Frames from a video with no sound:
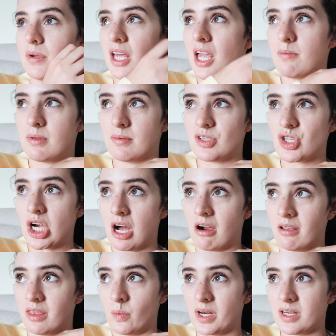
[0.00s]
keep them
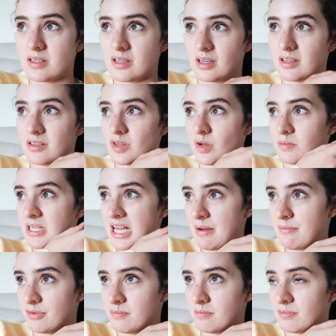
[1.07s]
ajar in the winter to stop
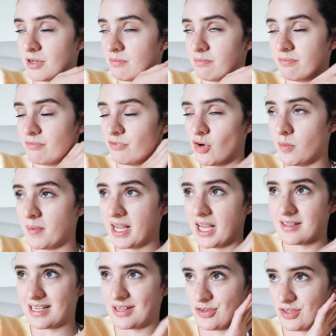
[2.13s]
damp from forming,
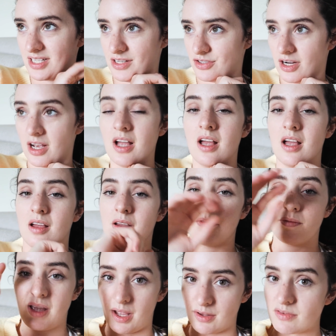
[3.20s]
etc, etc.
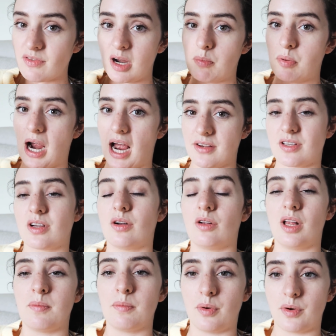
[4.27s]
It was a very
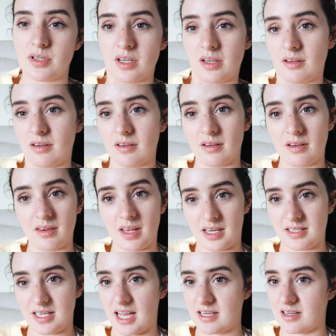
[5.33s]
practical, important
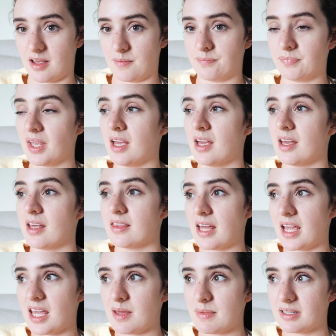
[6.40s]
thing to get done.
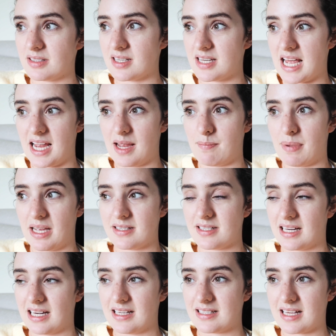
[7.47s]
They emailed today
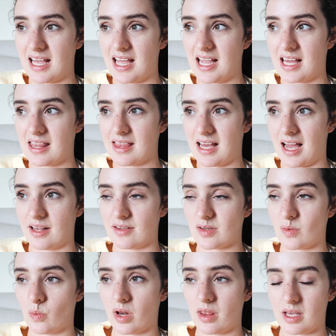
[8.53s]
basically saying that
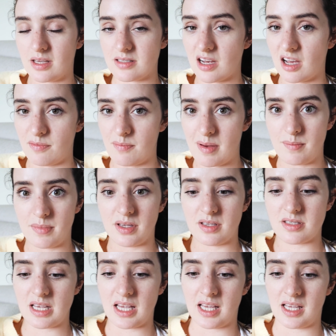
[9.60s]
one of their staff
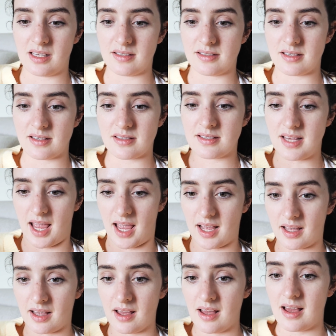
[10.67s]
members is
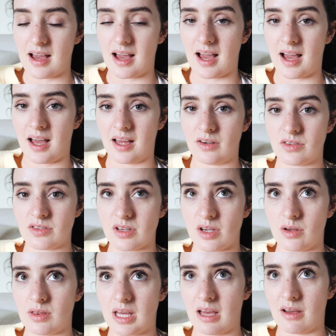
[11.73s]
sick, and
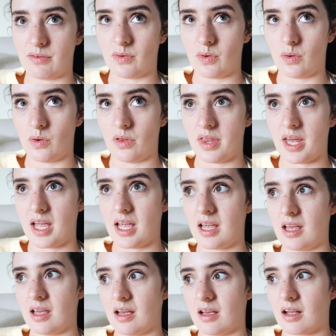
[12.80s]
so therefore
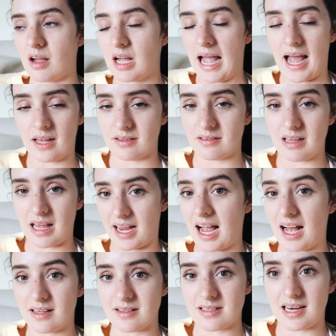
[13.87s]
they're
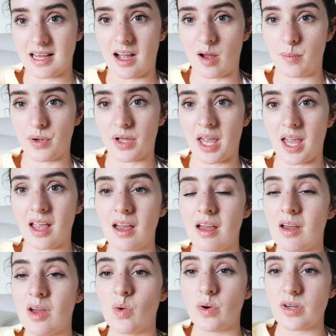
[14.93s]
cancelling our booking,
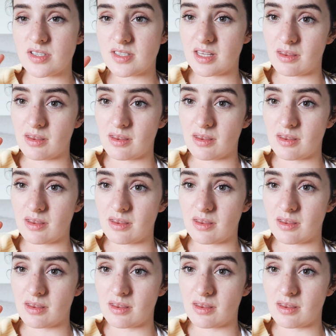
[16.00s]
which is